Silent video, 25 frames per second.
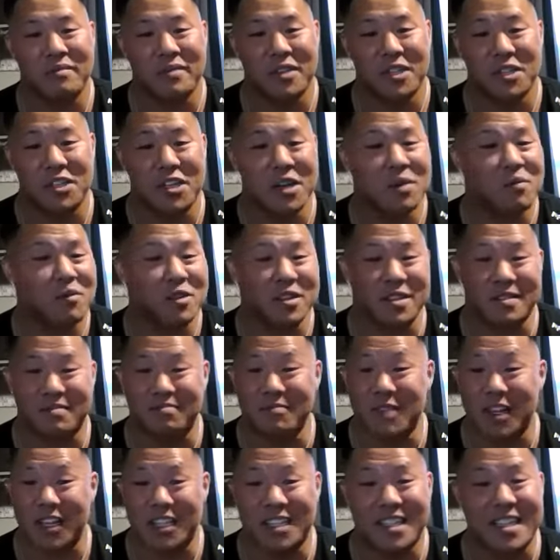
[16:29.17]
The gym was
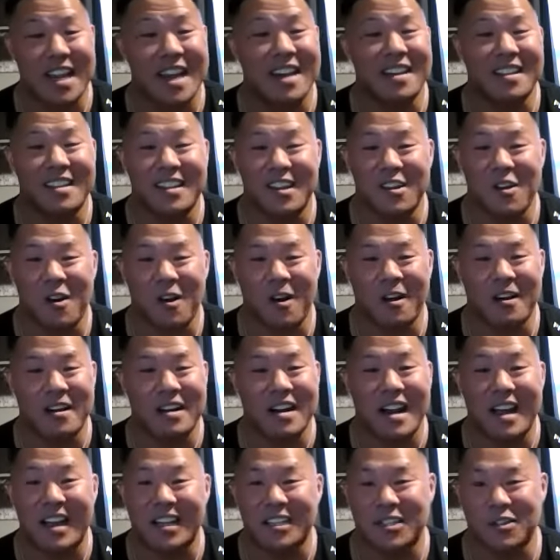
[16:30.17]
like state of the art,
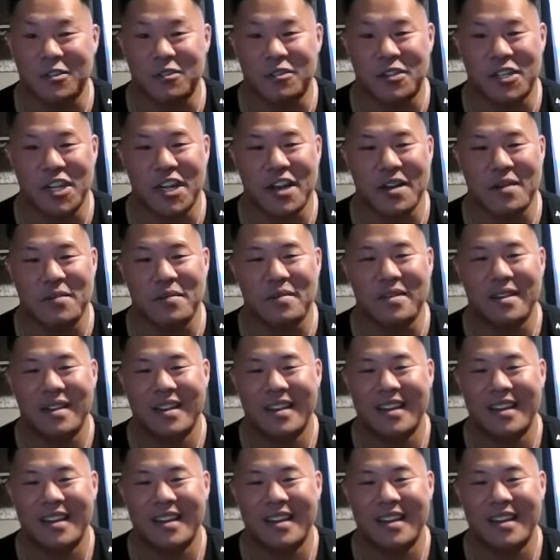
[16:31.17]
nicer gym.